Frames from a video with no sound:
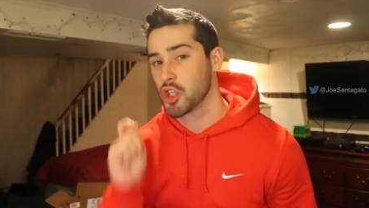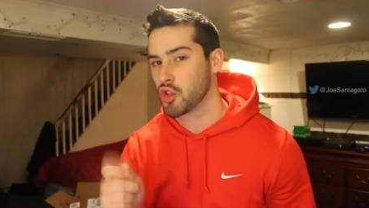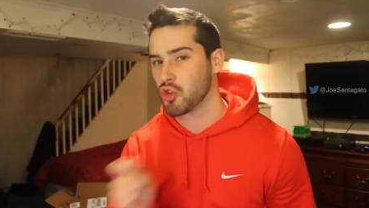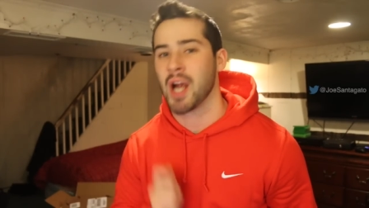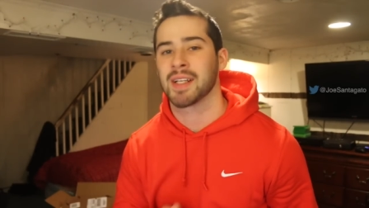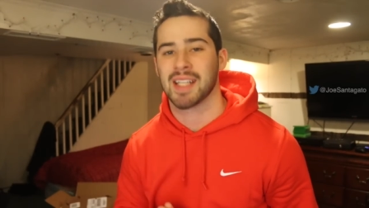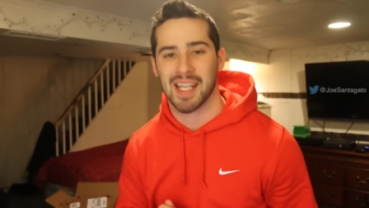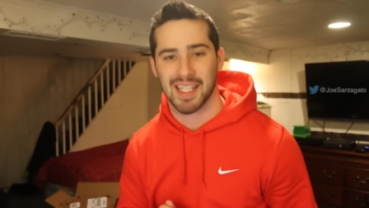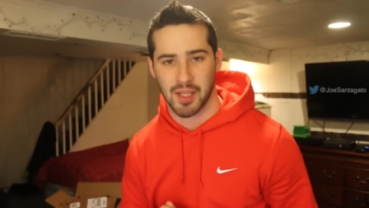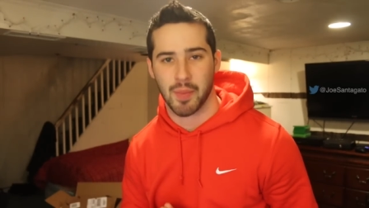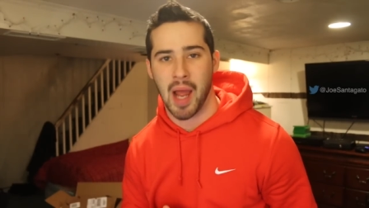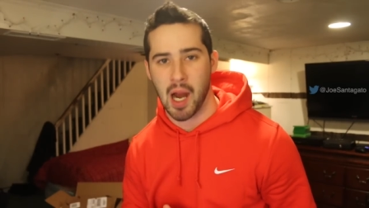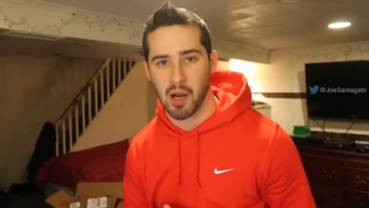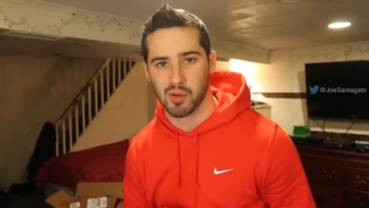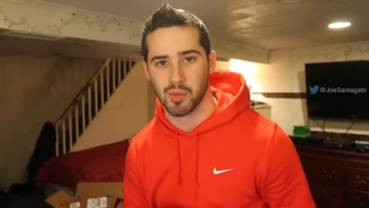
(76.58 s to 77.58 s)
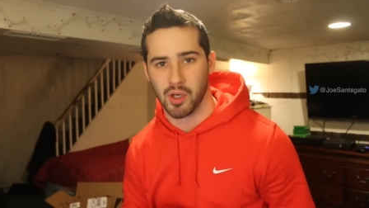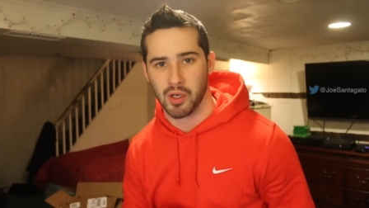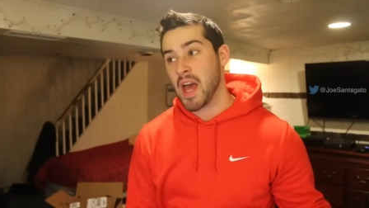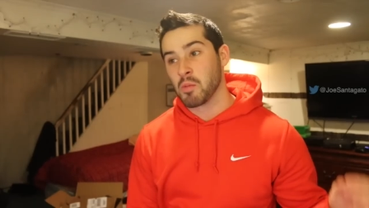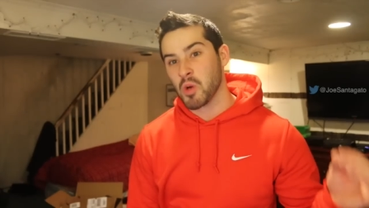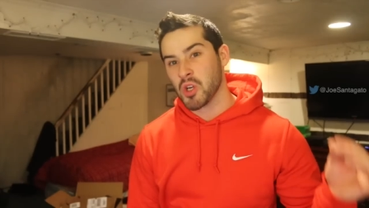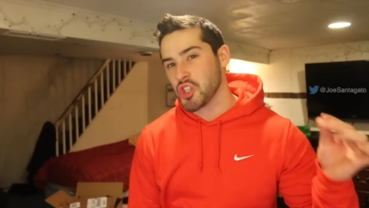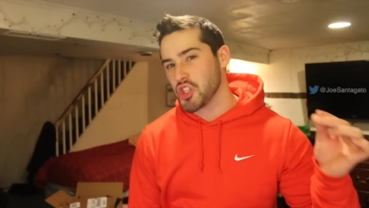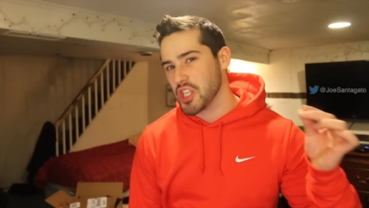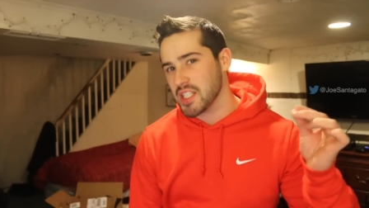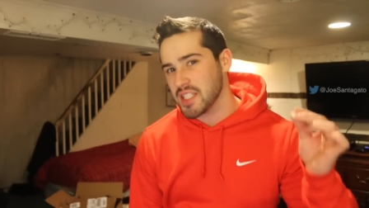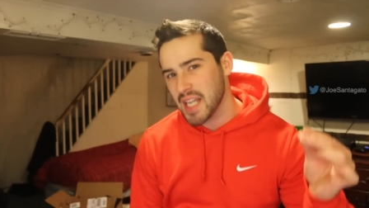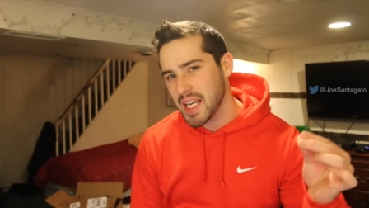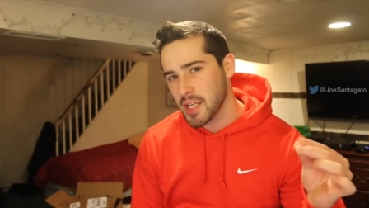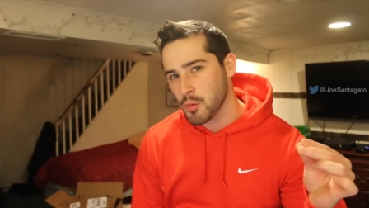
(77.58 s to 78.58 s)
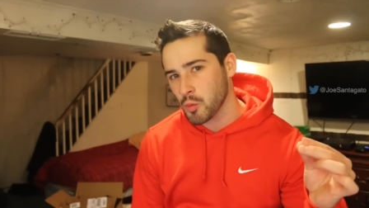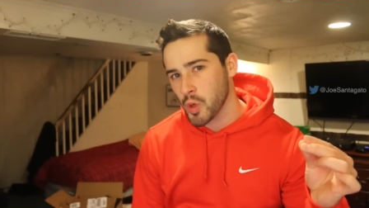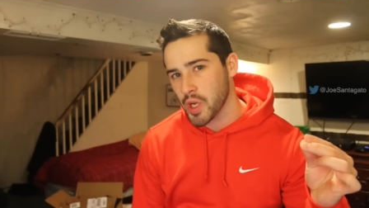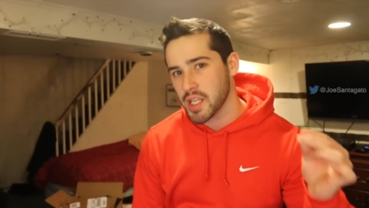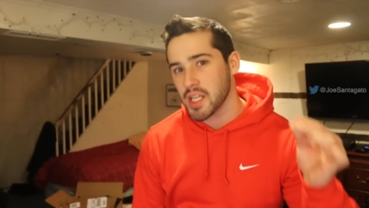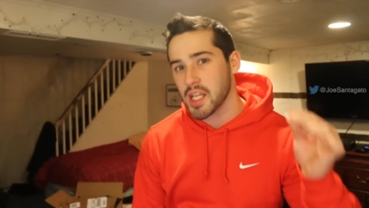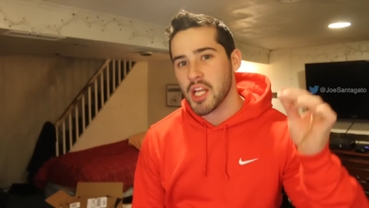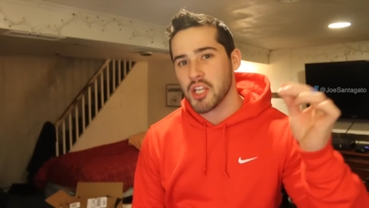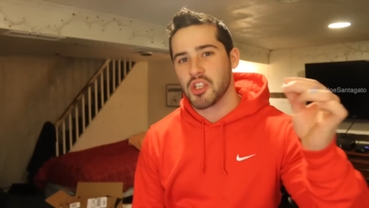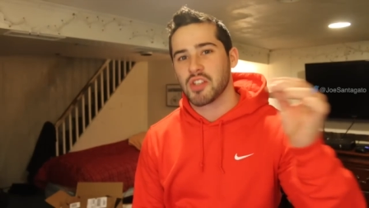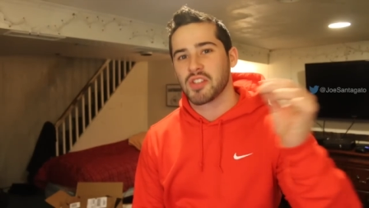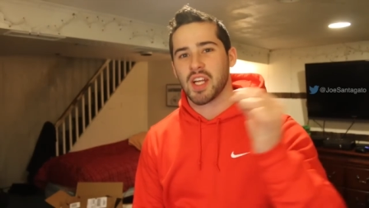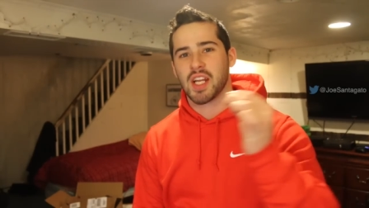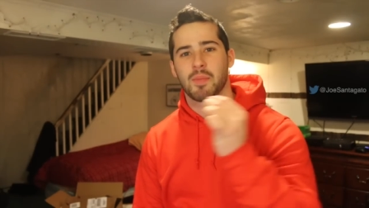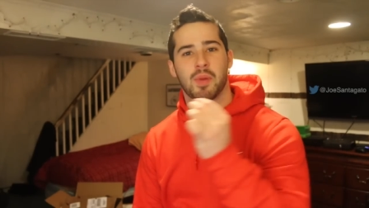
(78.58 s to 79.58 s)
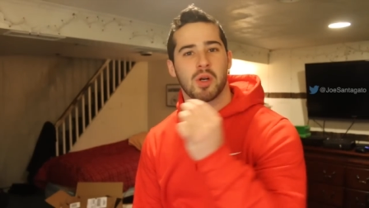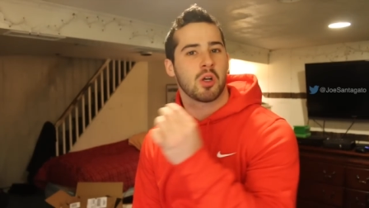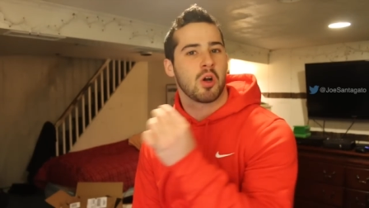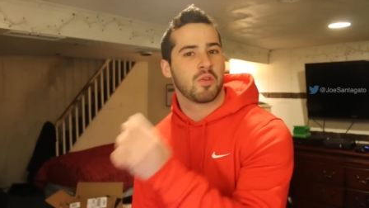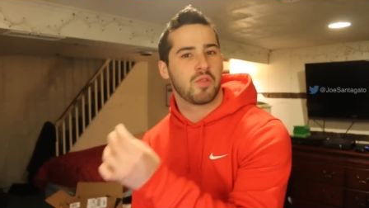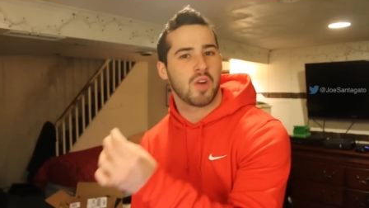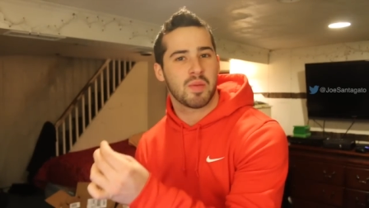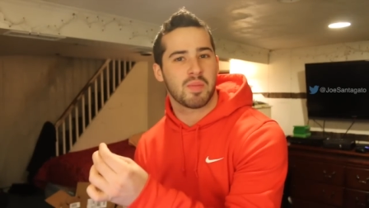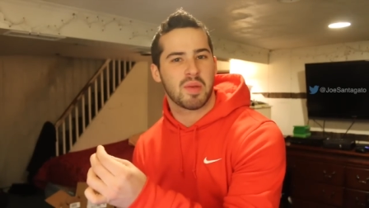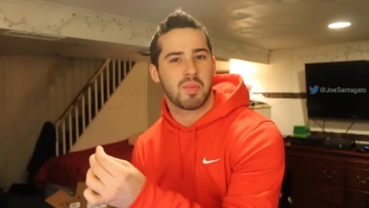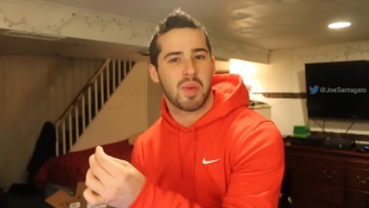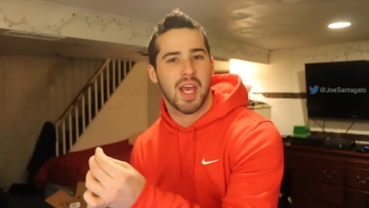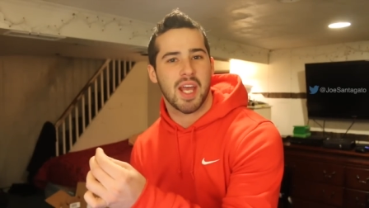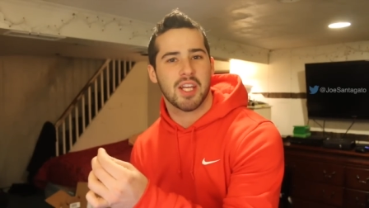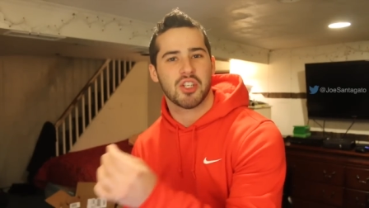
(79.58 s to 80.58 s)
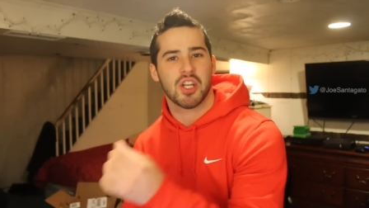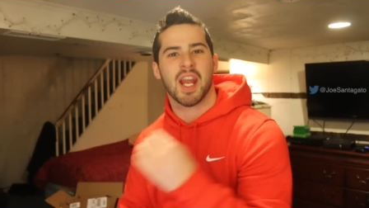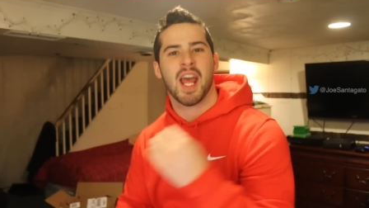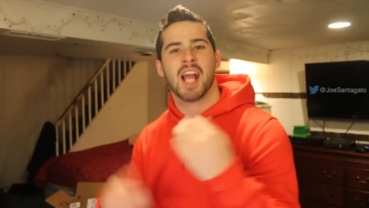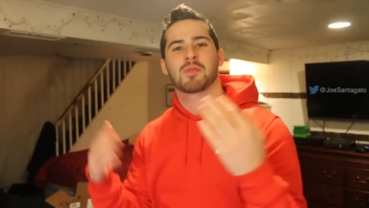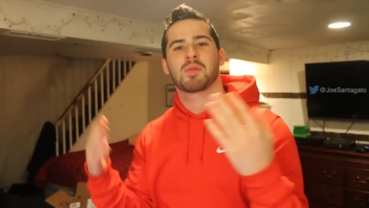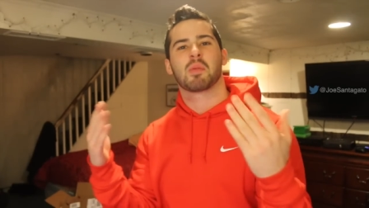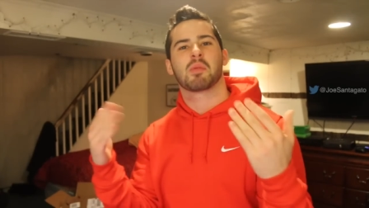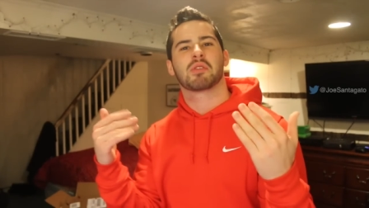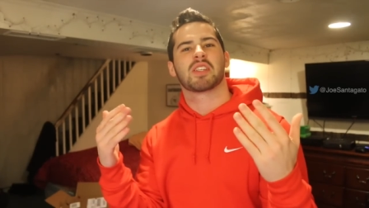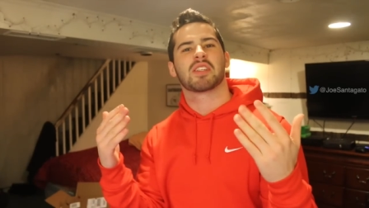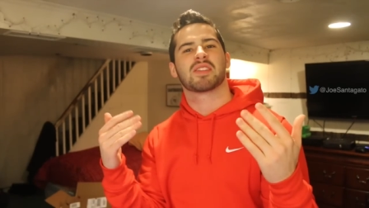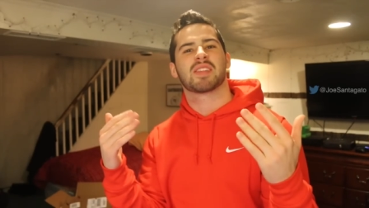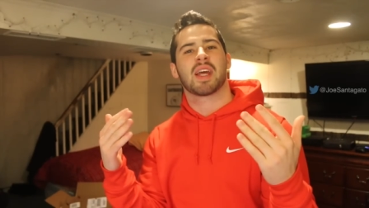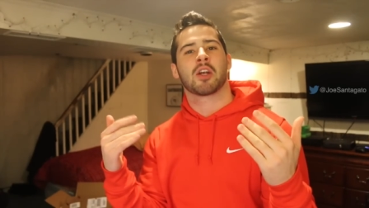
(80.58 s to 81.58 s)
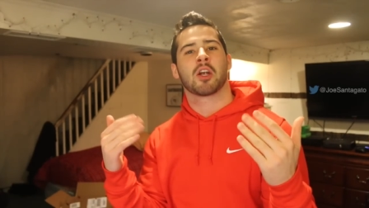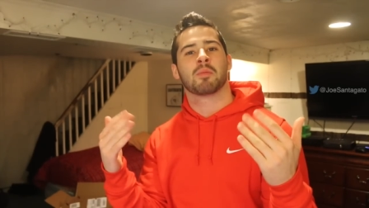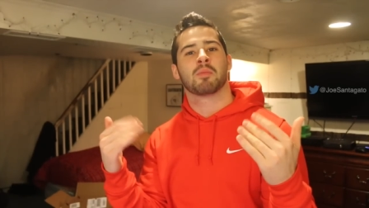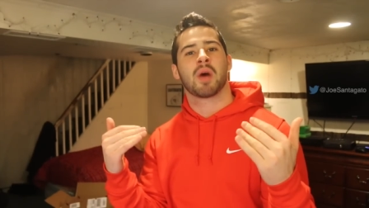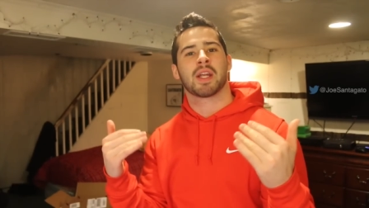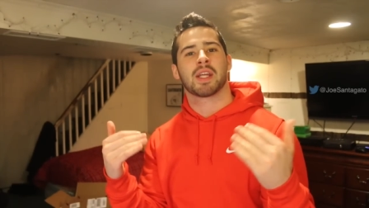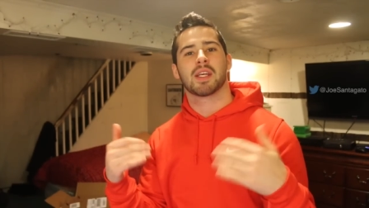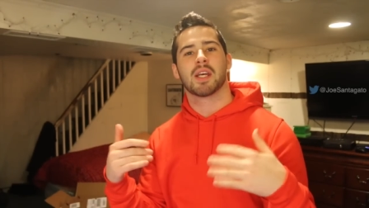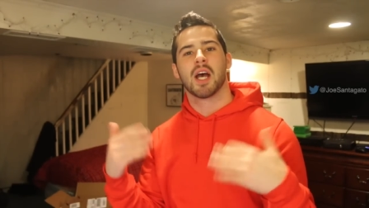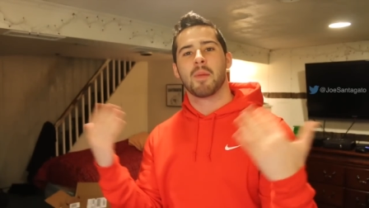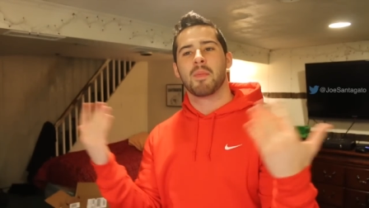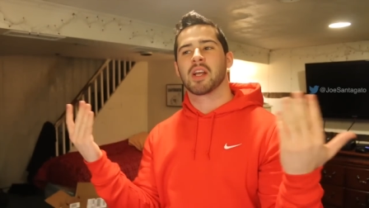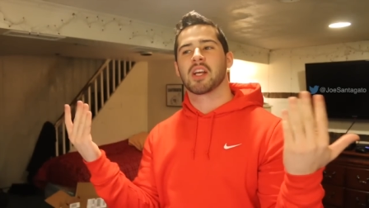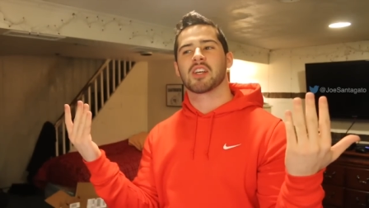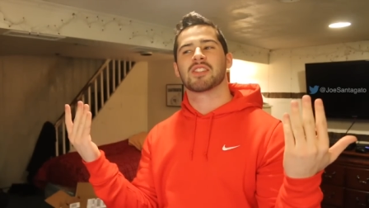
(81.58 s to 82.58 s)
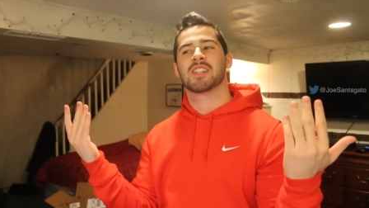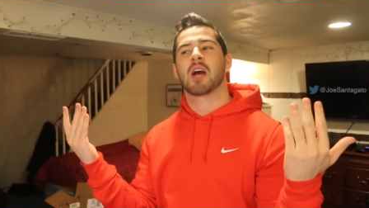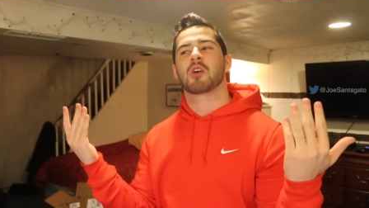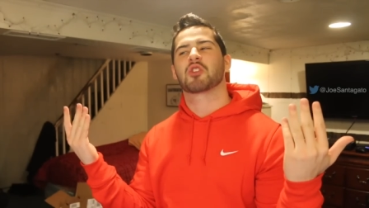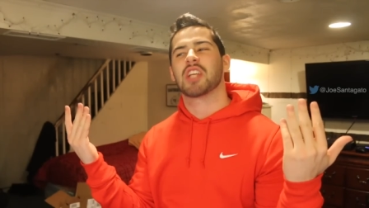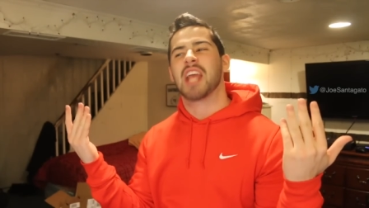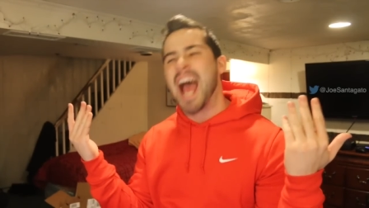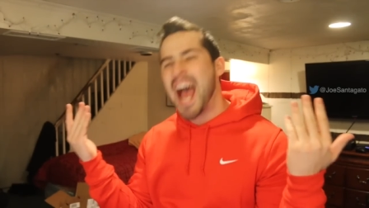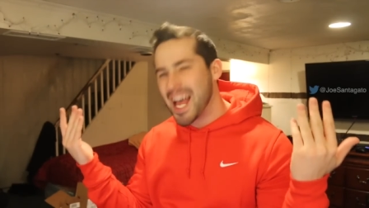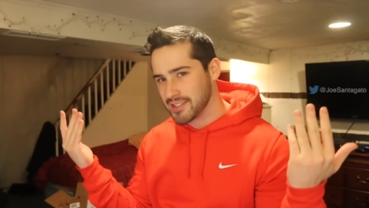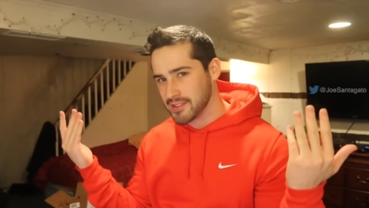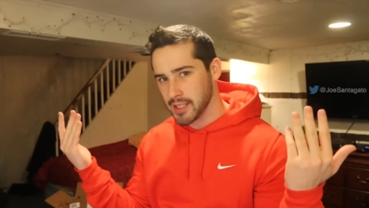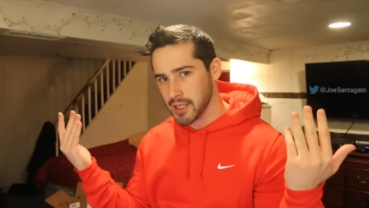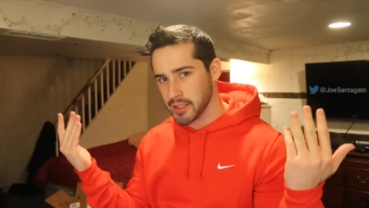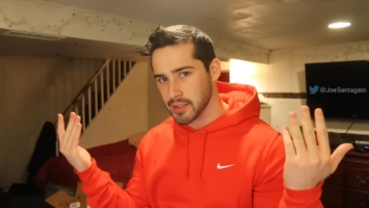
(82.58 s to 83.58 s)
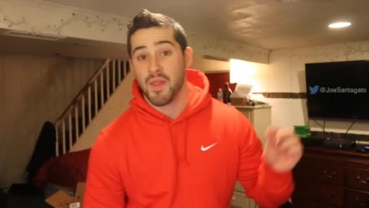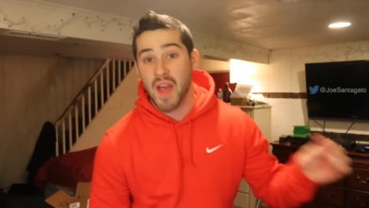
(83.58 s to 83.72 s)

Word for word: trying to hit the Powerball. Then when she didn't win, she set up a GoFundMe page and asked people to send her money because now she has none.